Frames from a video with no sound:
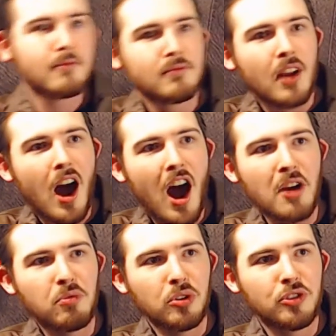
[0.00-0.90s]
I
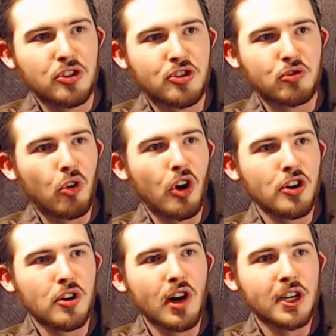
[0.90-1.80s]
will destroy
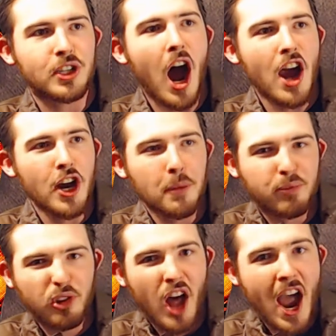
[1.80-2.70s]
your entire
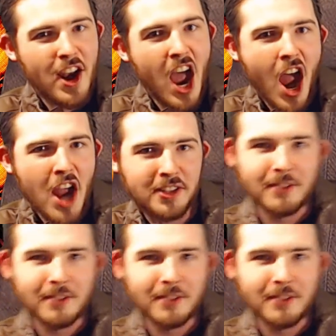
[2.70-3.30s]
planet.